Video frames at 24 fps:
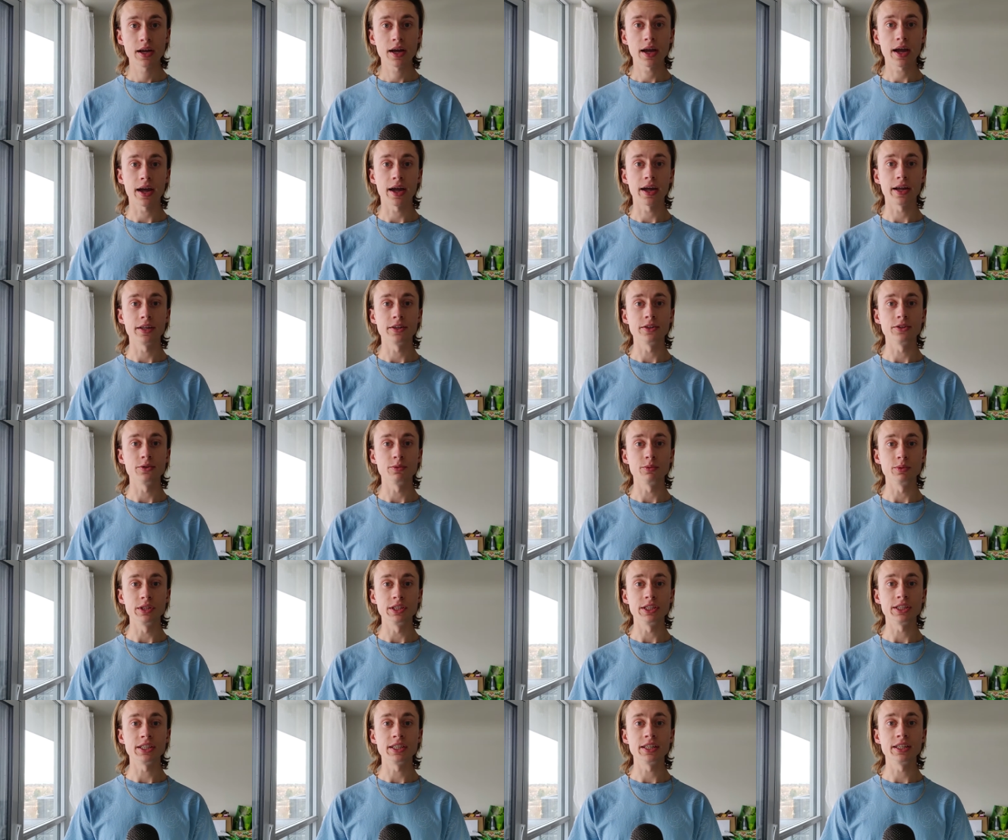And
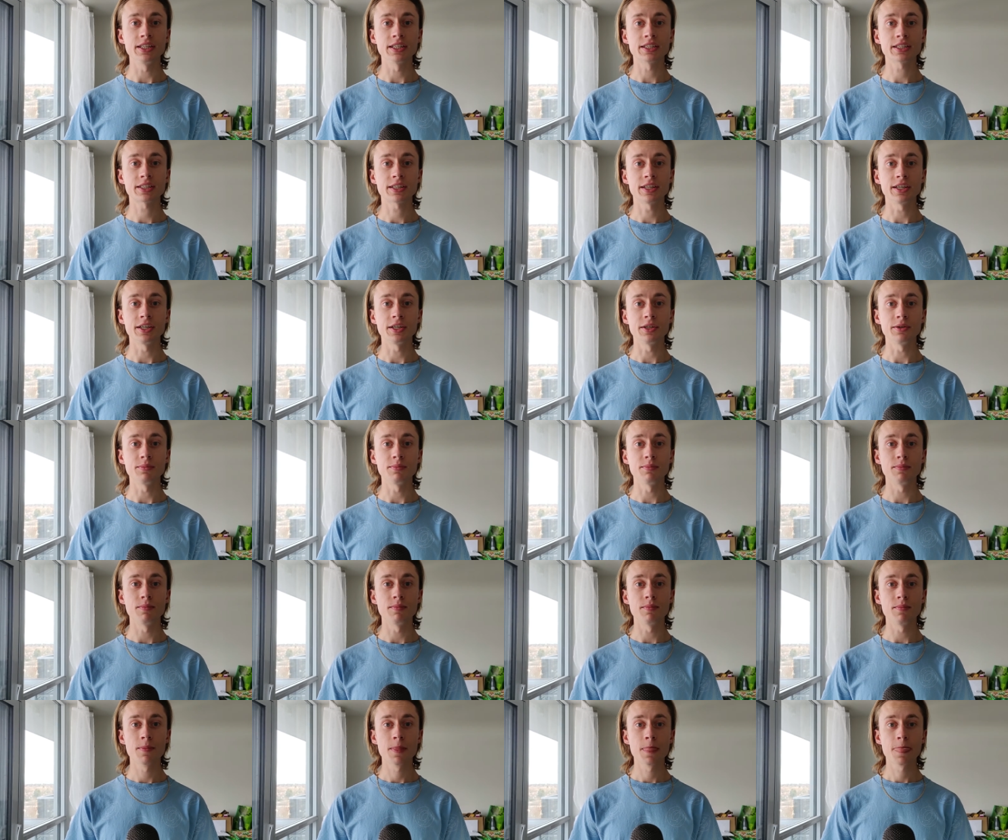we see this
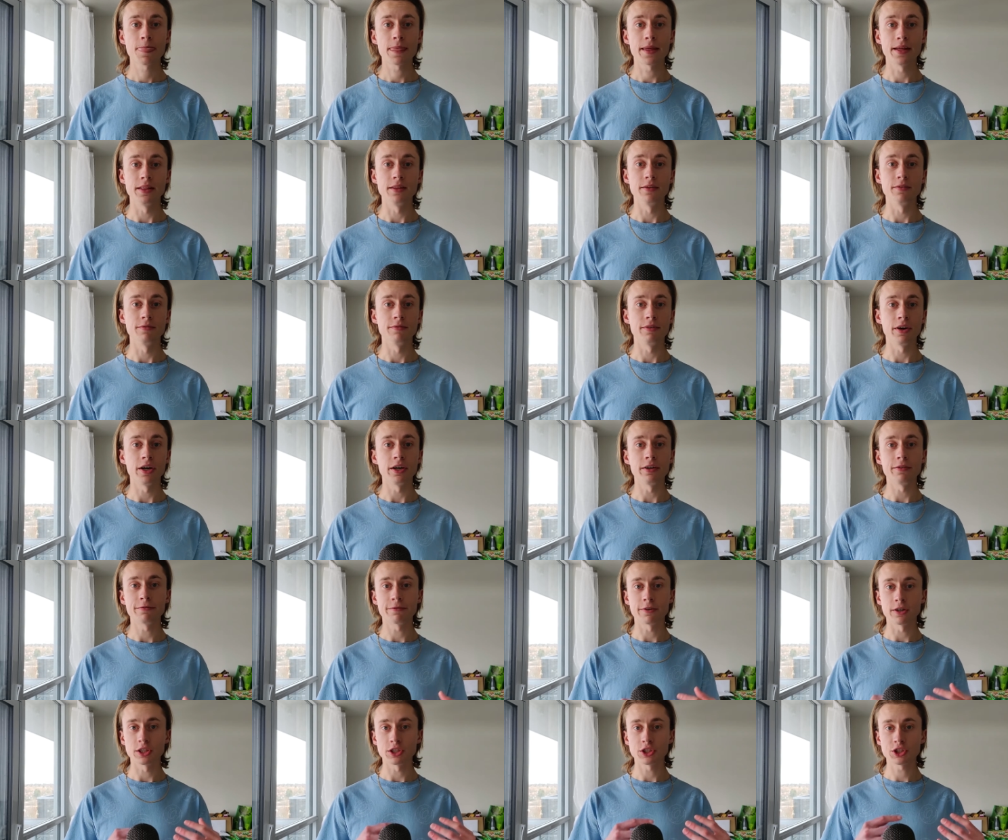theme in the very
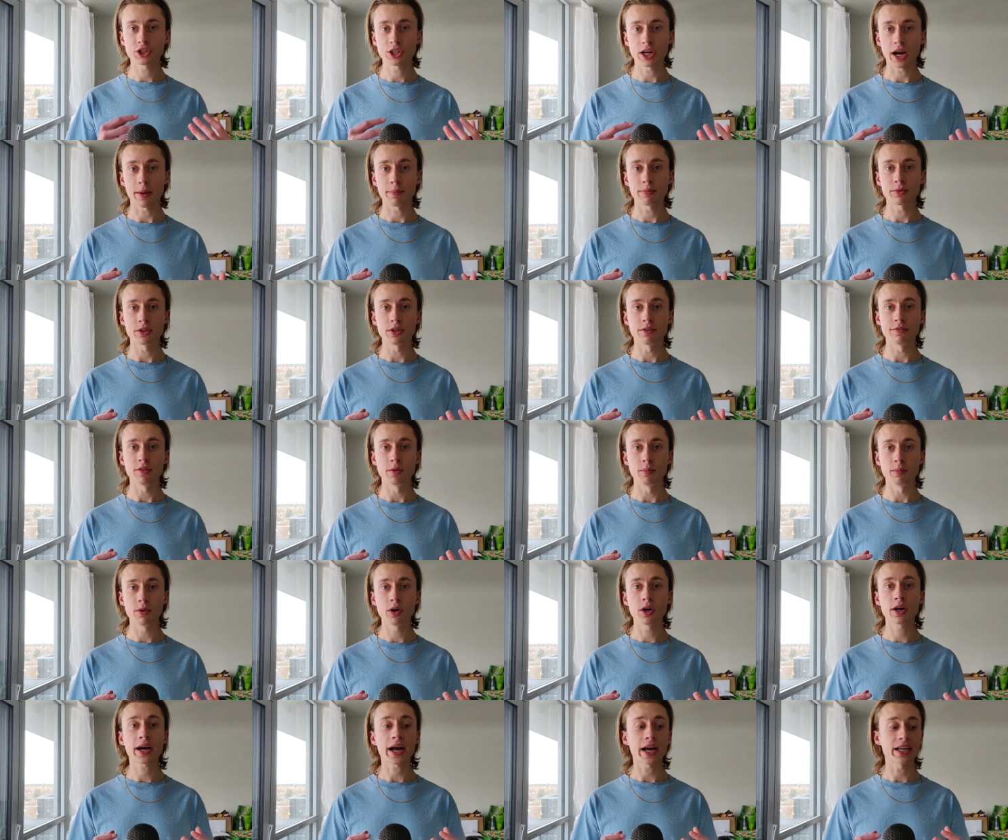first chapter of the
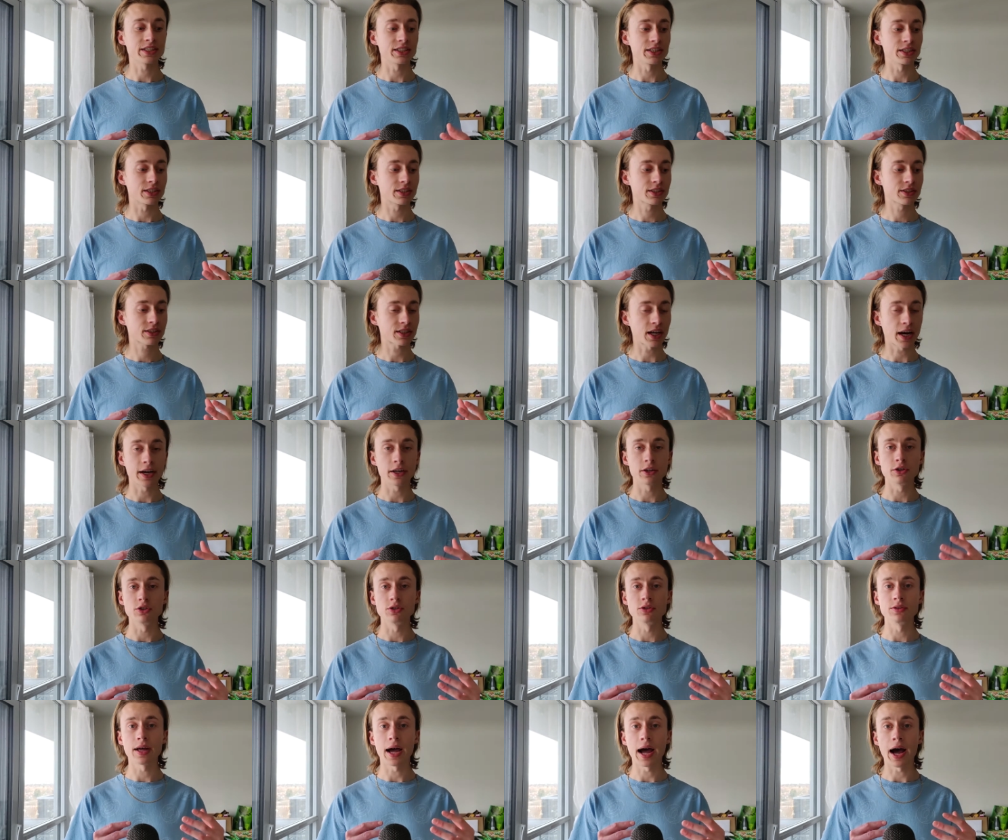book as it's
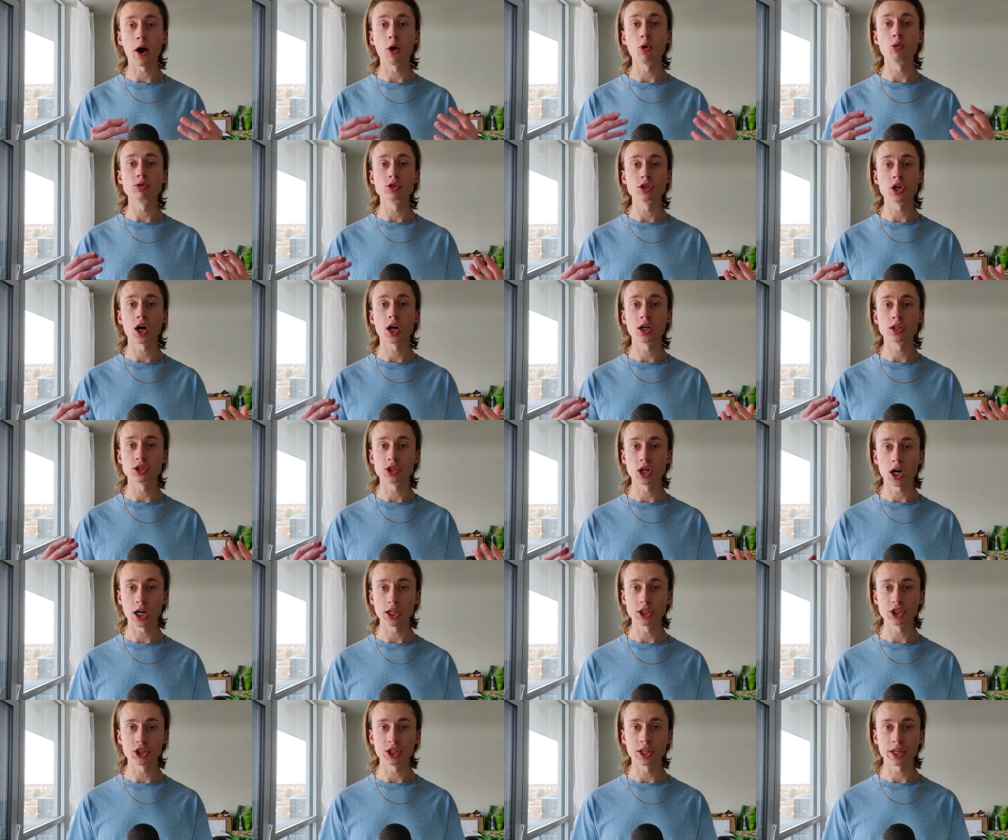titled Outlaw
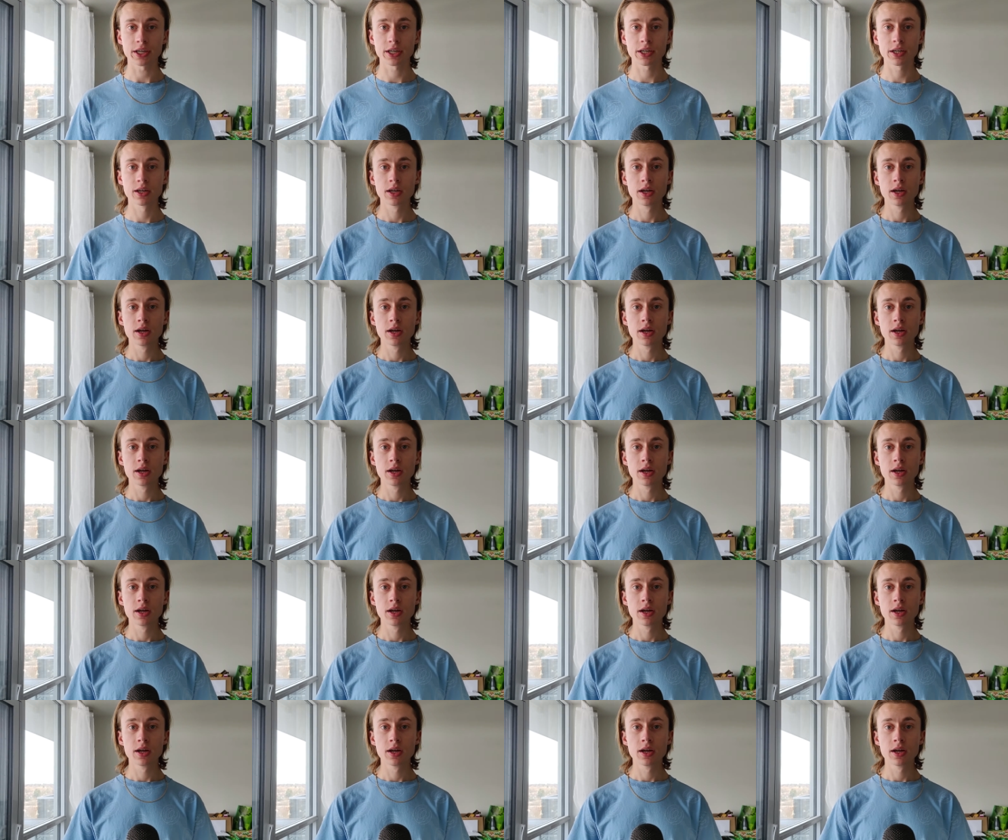Logic.